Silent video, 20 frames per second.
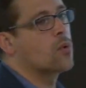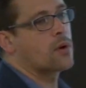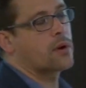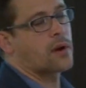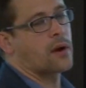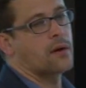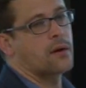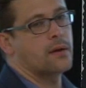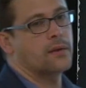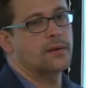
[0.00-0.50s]

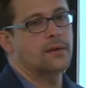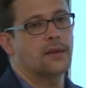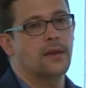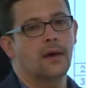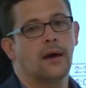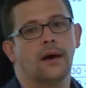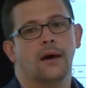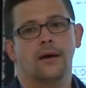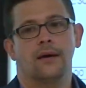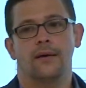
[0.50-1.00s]
work
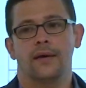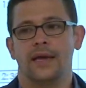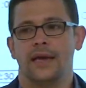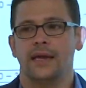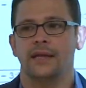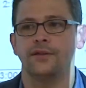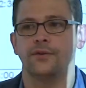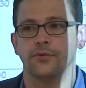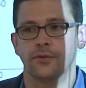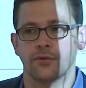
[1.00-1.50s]
on uh,
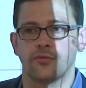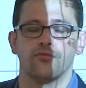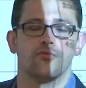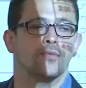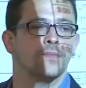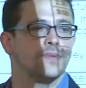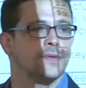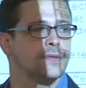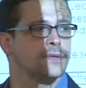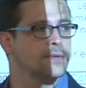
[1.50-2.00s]
in your
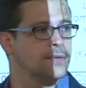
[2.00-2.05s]
groups.